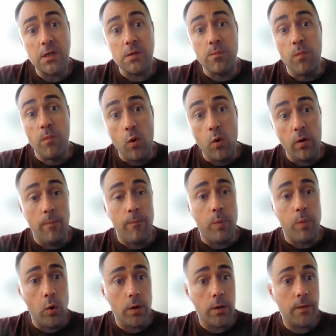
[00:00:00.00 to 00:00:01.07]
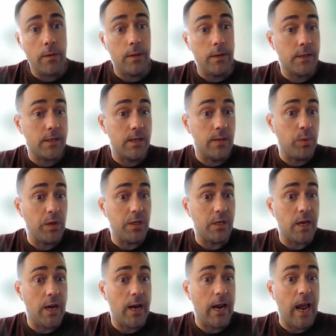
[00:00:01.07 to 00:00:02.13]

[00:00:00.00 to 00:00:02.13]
is more important than simply saying,